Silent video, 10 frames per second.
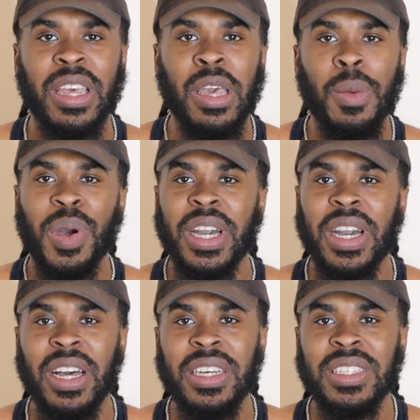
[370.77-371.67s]

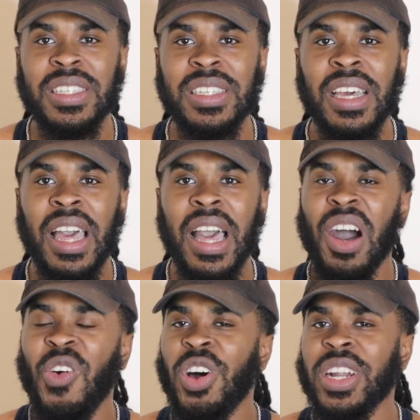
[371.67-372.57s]
Because I
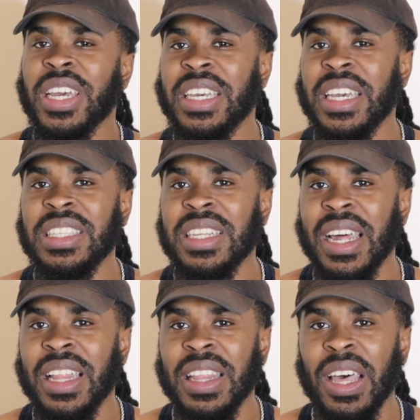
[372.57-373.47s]
want to get to
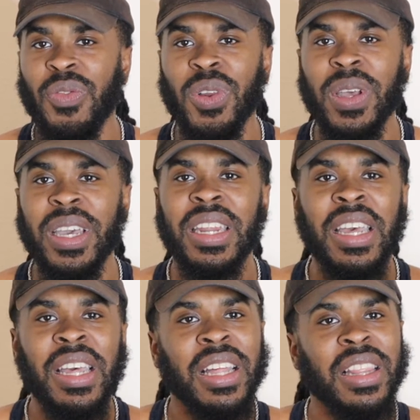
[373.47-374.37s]
that level. And
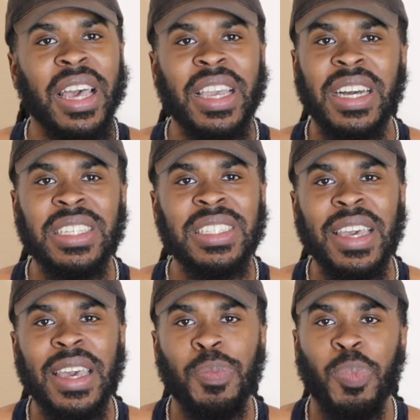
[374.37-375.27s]
like I
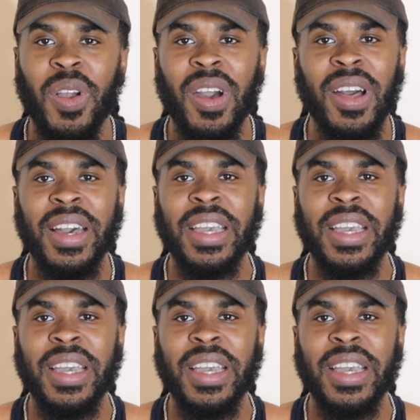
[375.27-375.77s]
said, pride,